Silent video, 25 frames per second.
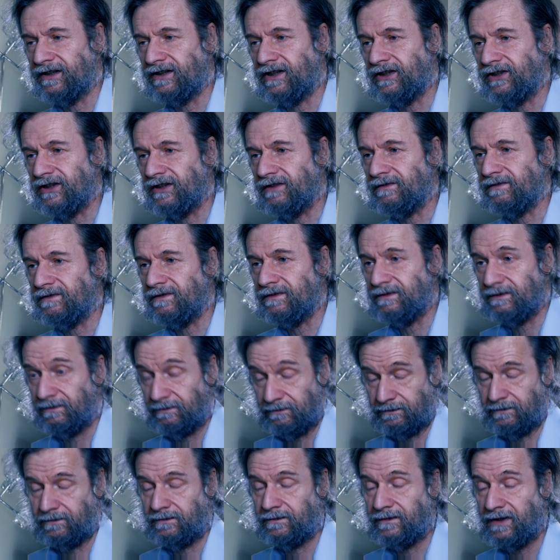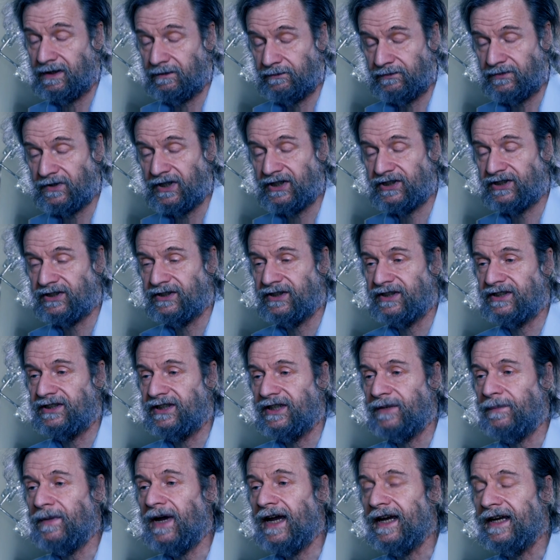it because the impression that
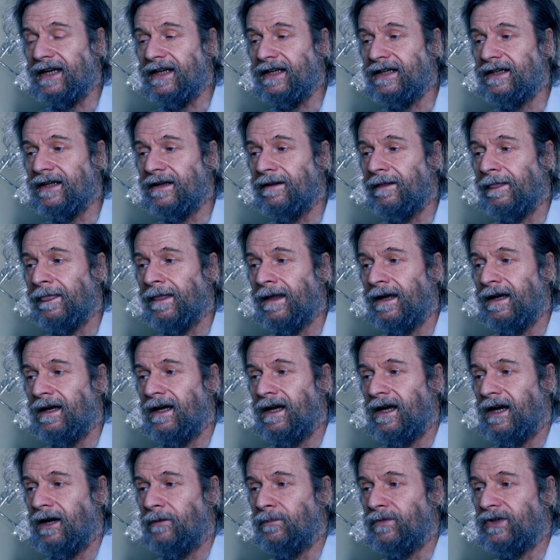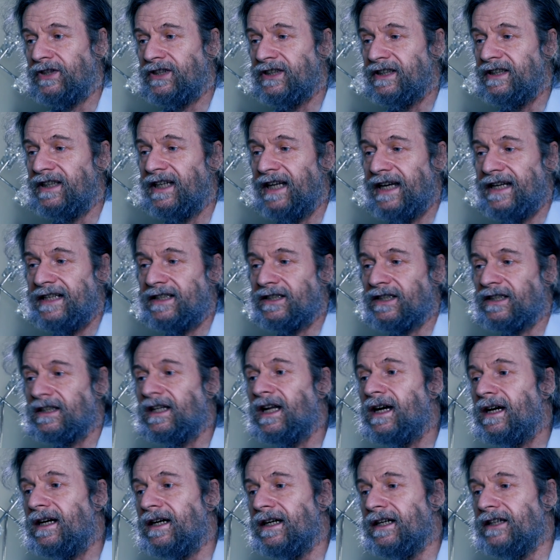he made, but in later
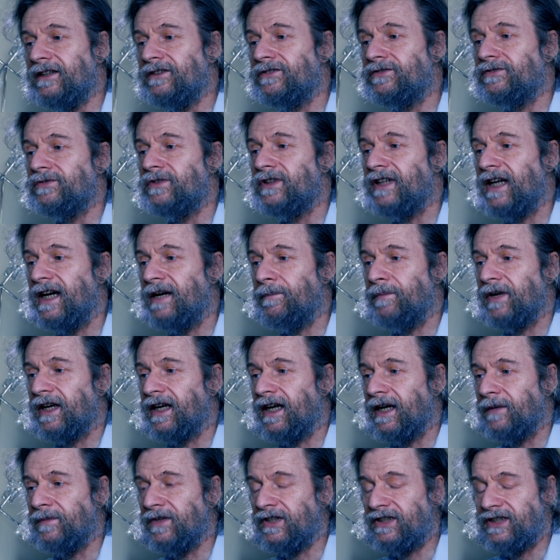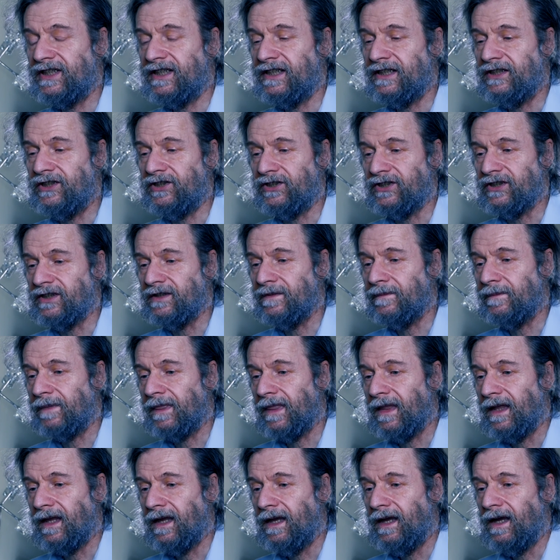life, when I became a teacher,
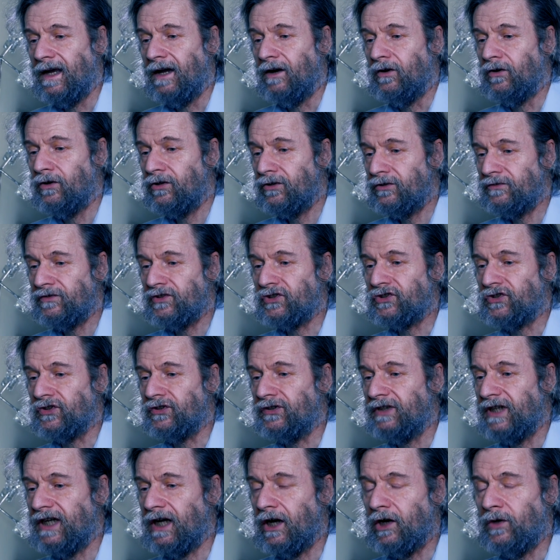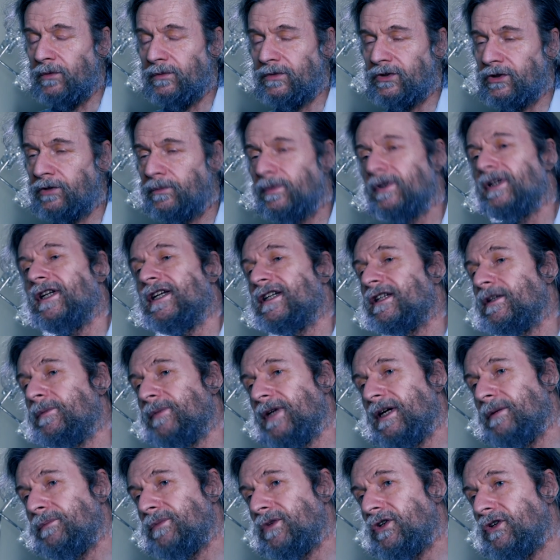all of a sudden he opened up a little
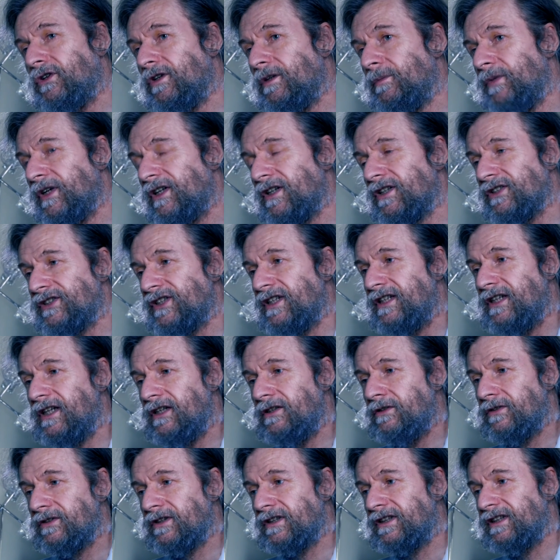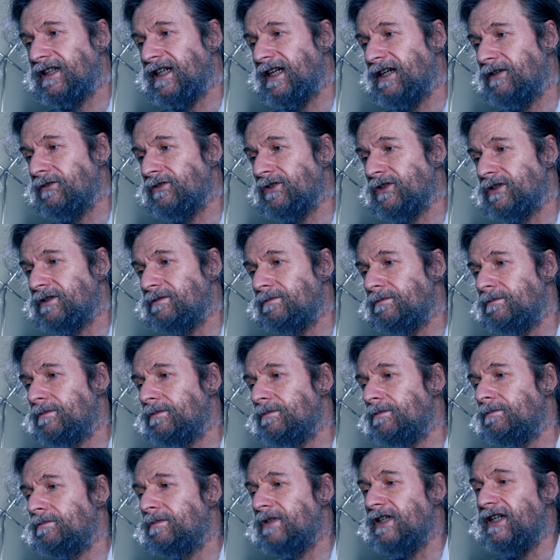bit more, because he knew that I was
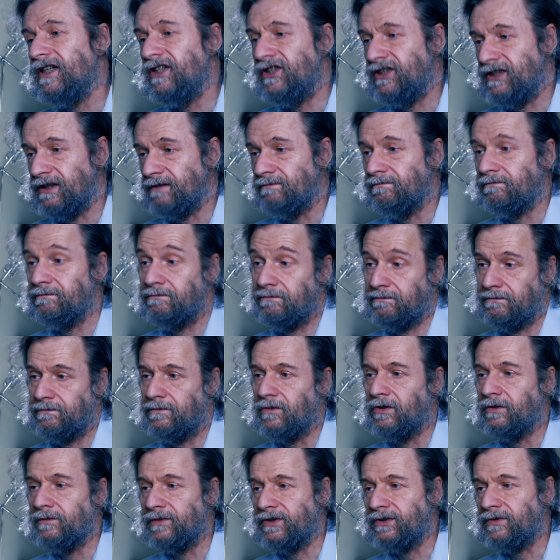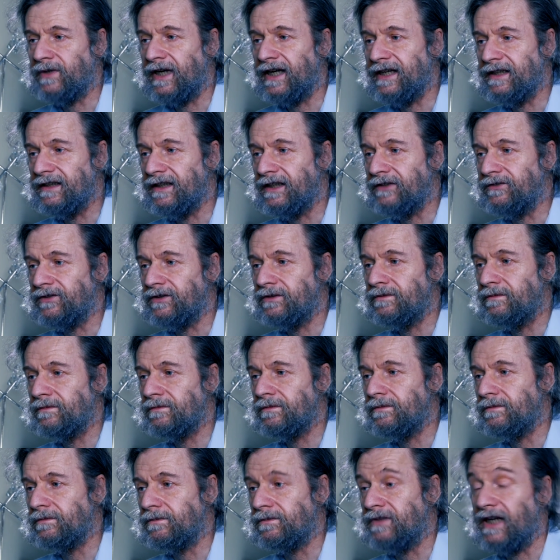teaching up to A level
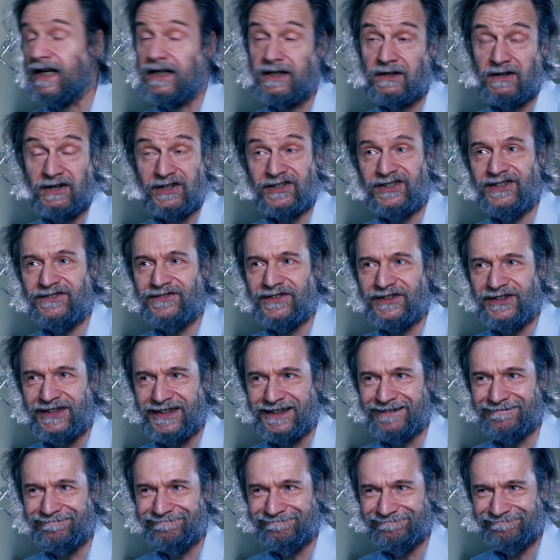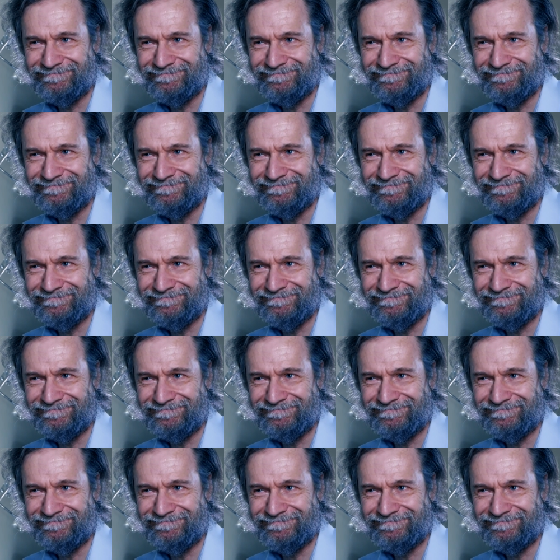radioactivity,